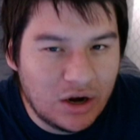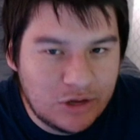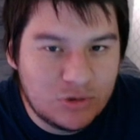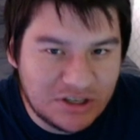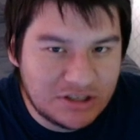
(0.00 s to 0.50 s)

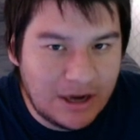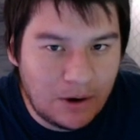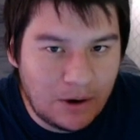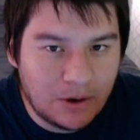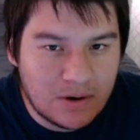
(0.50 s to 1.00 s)
use this
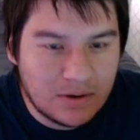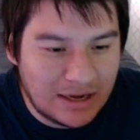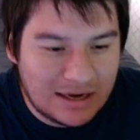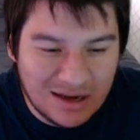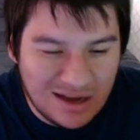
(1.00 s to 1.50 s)
character.
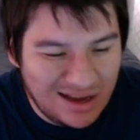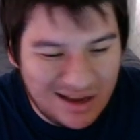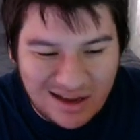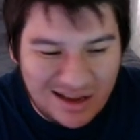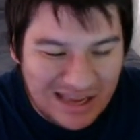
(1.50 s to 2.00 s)
Like,
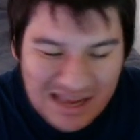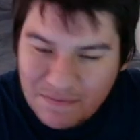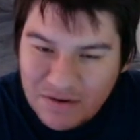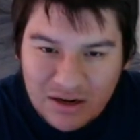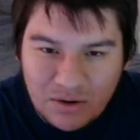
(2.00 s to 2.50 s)

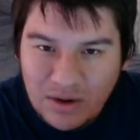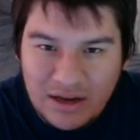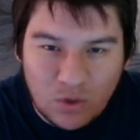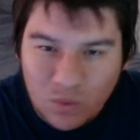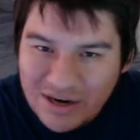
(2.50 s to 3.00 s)
even
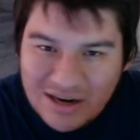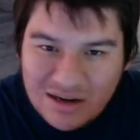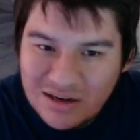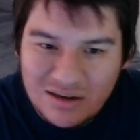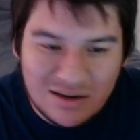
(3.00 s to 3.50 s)
in
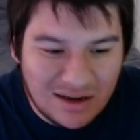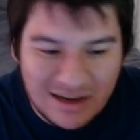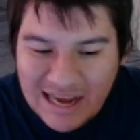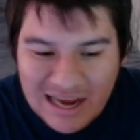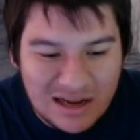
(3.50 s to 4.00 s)
Arena,
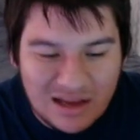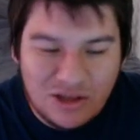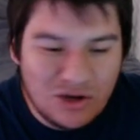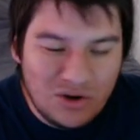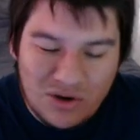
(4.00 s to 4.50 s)
again,
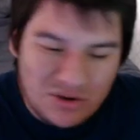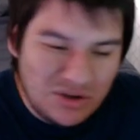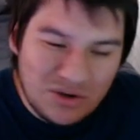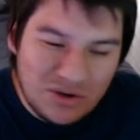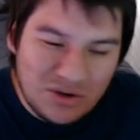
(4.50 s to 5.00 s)
your